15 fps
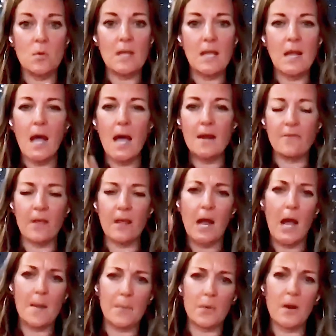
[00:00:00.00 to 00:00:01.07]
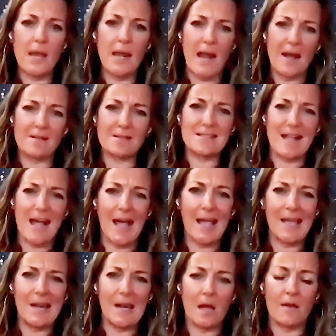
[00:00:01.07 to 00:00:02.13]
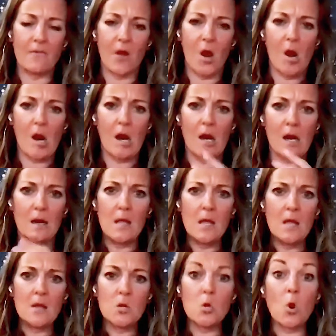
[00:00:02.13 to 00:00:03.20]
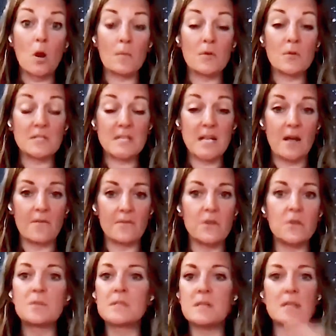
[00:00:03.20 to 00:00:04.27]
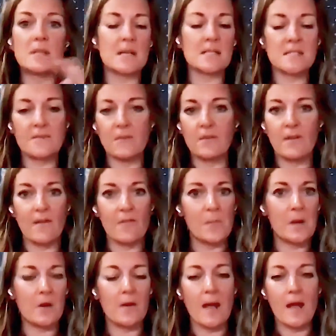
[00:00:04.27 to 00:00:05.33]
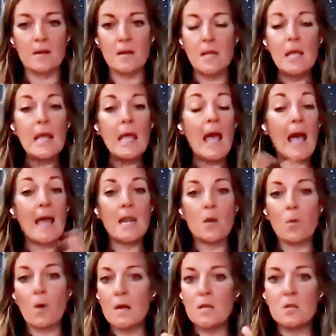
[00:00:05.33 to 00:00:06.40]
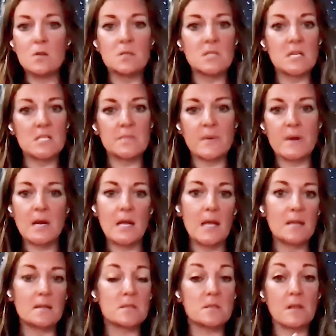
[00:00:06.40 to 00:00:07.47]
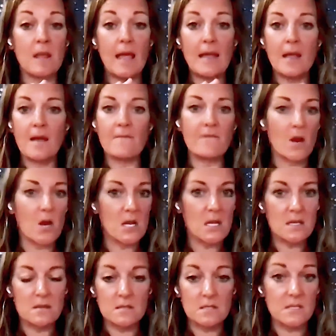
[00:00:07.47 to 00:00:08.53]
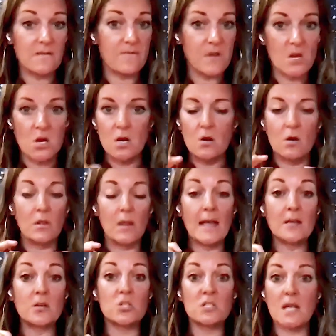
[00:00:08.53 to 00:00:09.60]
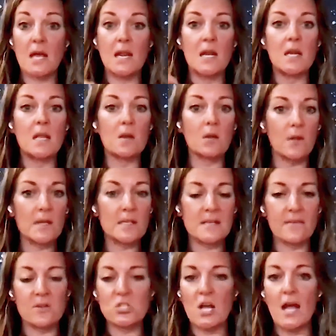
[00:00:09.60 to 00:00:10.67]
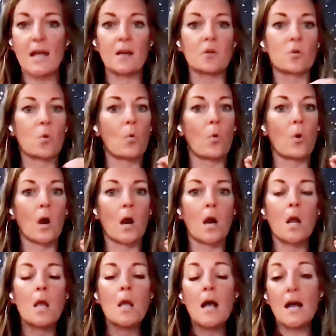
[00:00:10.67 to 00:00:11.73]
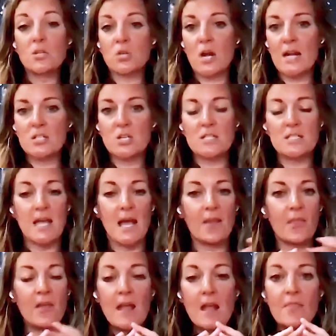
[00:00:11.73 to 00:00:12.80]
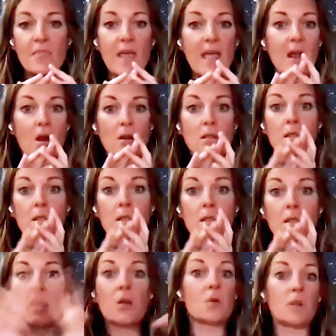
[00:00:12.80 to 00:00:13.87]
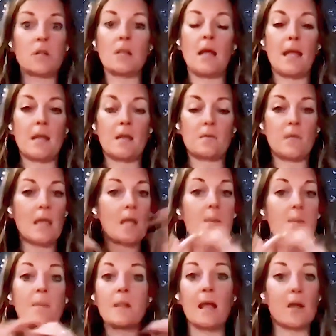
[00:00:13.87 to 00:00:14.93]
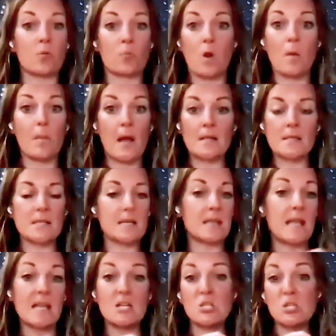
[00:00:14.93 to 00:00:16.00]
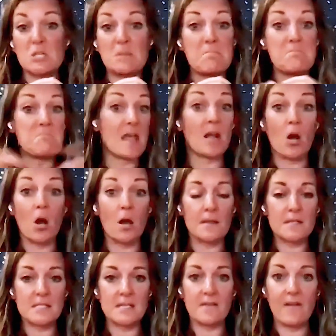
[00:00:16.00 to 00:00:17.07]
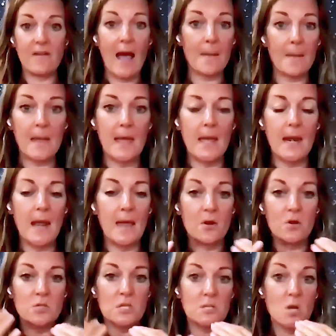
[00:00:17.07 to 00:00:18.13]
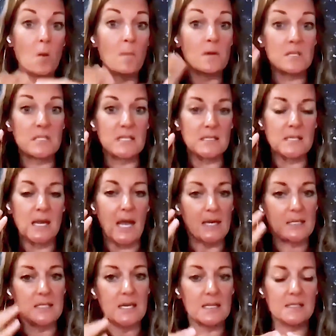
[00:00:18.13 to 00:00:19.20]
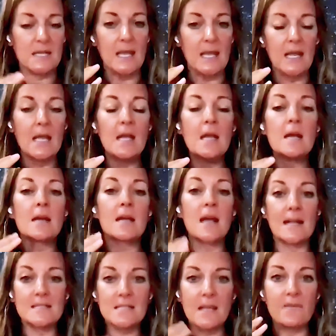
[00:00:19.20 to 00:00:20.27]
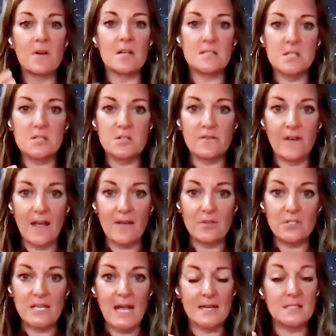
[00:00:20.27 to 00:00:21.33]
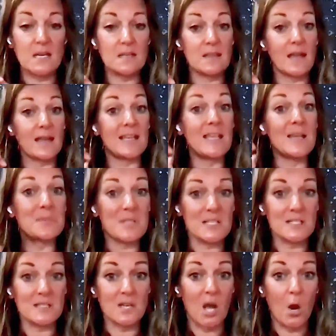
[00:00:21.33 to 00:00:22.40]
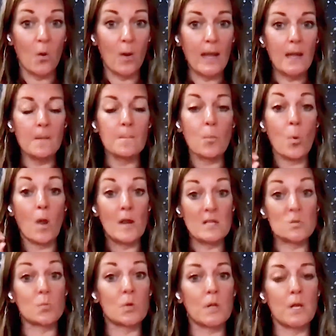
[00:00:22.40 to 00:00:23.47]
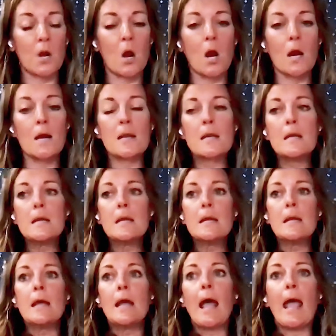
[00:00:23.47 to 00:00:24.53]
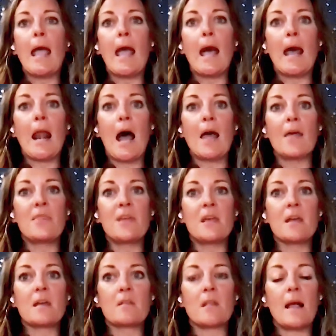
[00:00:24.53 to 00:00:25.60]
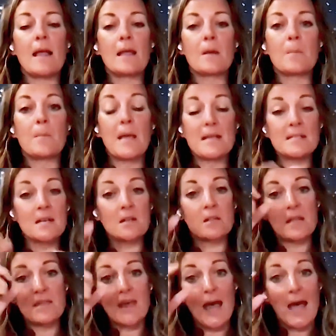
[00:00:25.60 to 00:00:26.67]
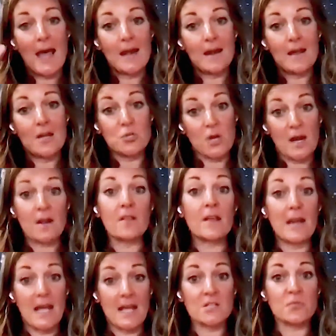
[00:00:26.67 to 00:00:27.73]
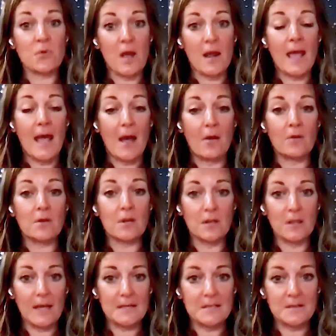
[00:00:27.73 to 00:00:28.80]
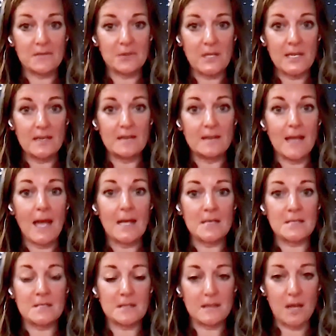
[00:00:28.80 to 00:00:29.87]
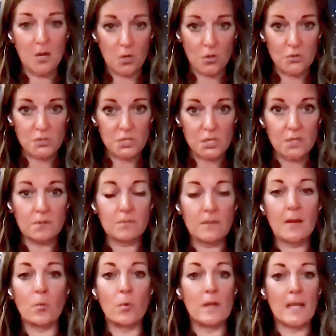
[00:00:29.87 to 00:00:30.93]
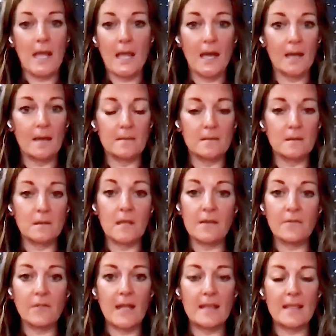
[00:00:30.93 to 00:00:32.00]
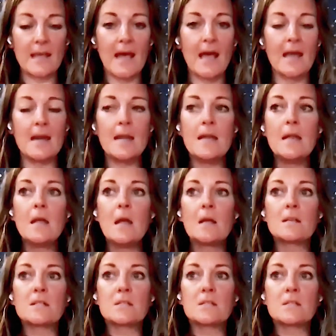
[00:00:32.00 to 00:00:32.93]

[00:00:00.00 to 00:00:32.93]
And so we can kind of like operate outside of our normal self. You see this if you've ever been around anyone who's experienced like a very severe or like sudden illness of a child or a tragic death. They are literally like, they can be like robots. Like they can just make all this stuff happen and they're just almost disconnected. It's like God's given us a survival tactic that keeps us going when it's really hard. And I think like basically that adrenaline has run out collectively as a culture. Like we can't live like that.